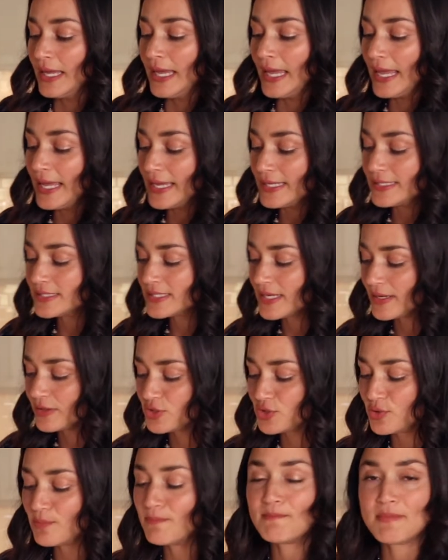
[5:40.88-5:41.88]
And
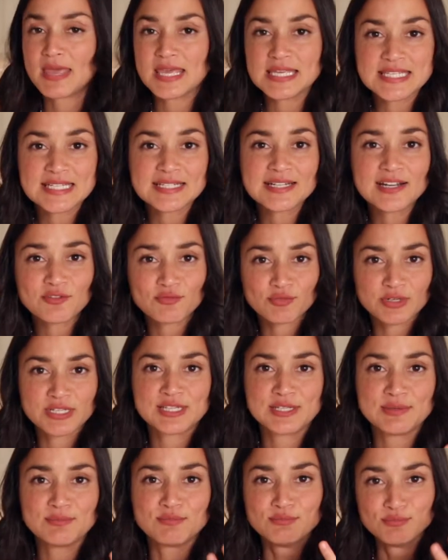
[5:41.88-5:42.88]
to make it a really
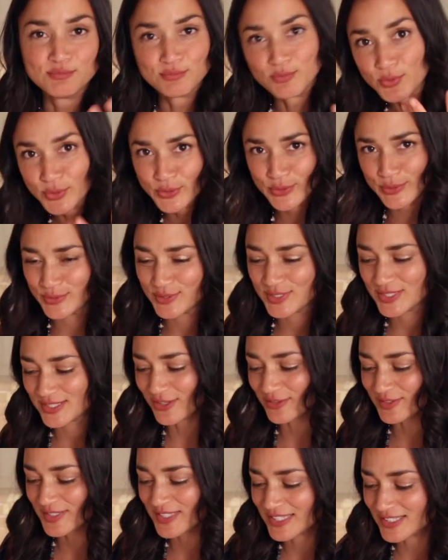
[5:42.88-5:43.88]
mousse
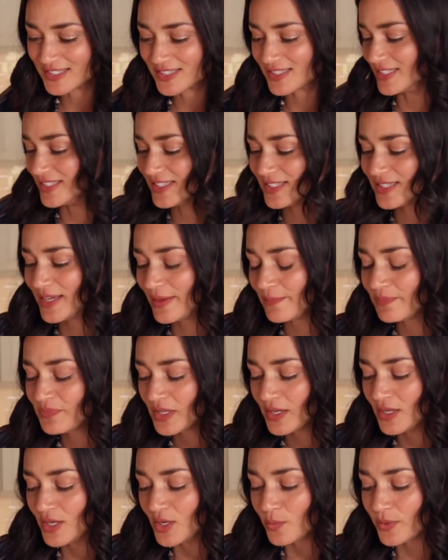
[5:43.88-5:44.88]
consistency,
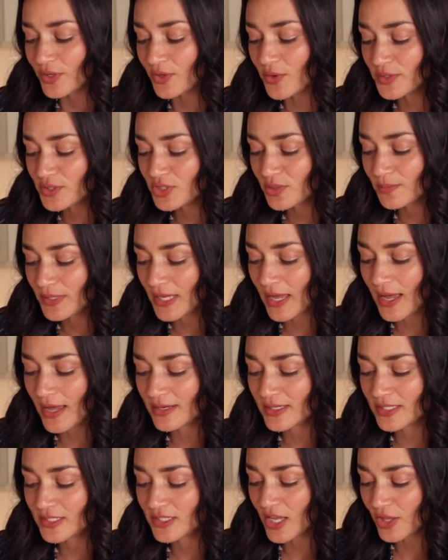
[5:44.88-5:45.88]
we're going to be
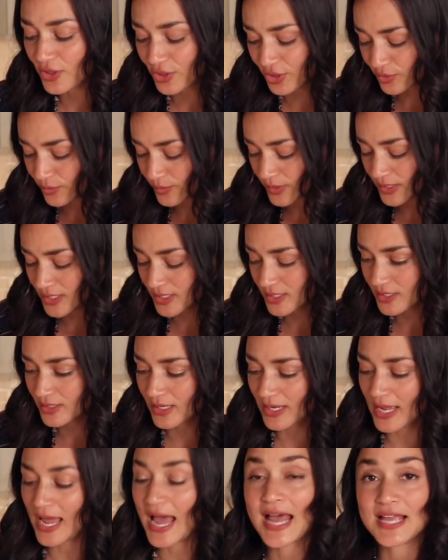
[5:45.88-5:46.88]
adding 3
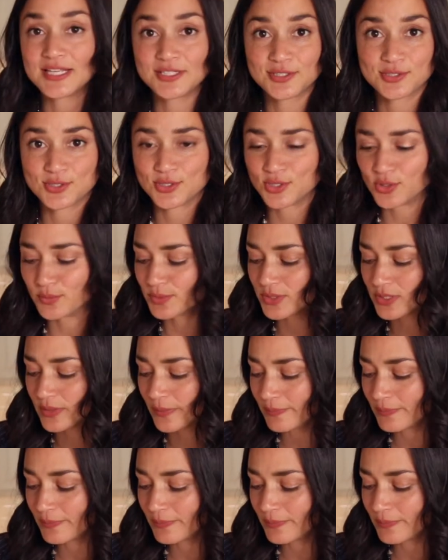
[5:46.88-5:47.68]
ice cubes.